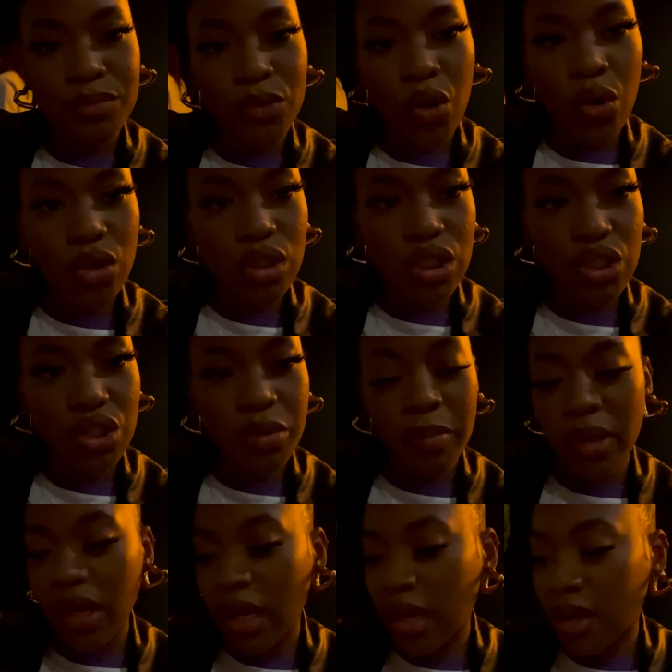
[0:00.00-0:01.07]
hot ginger
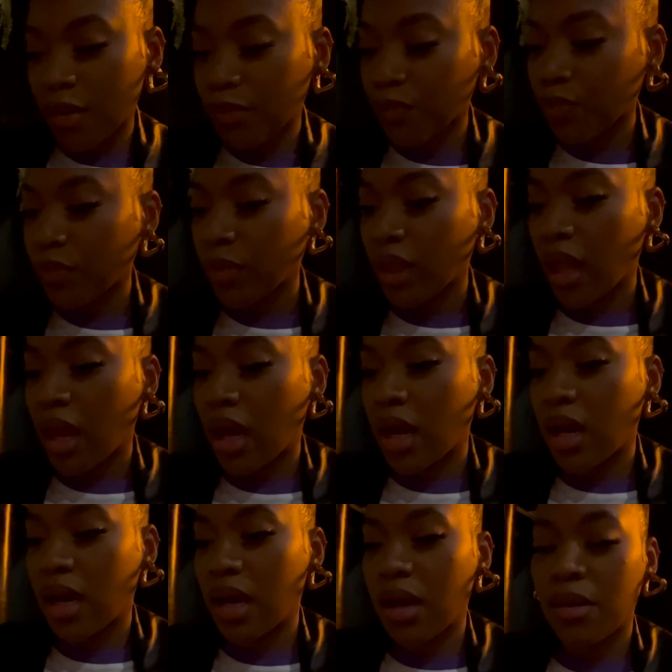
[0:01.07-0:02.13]
beer,
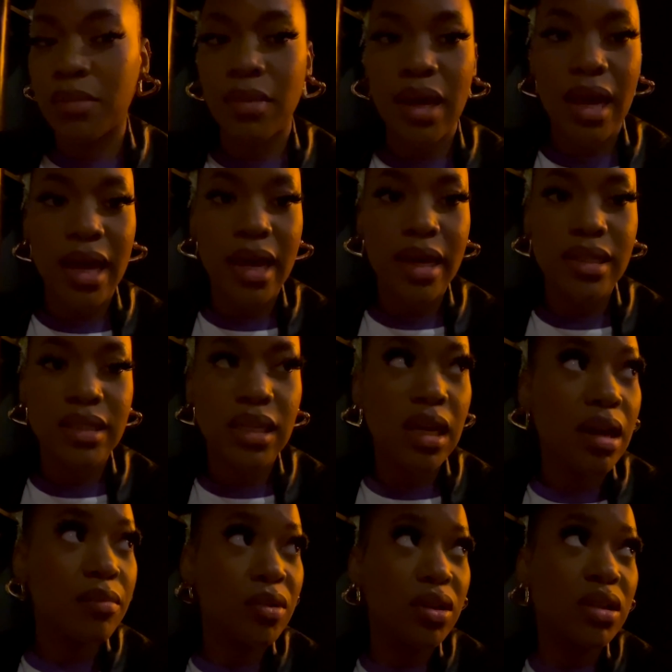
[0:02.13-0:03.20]
and yeah,
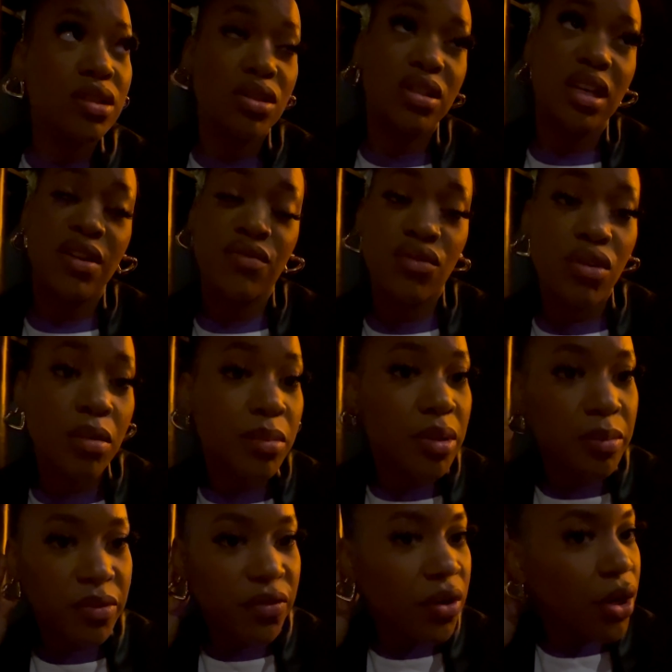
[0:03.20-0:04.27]
I'm gonna just have ramen before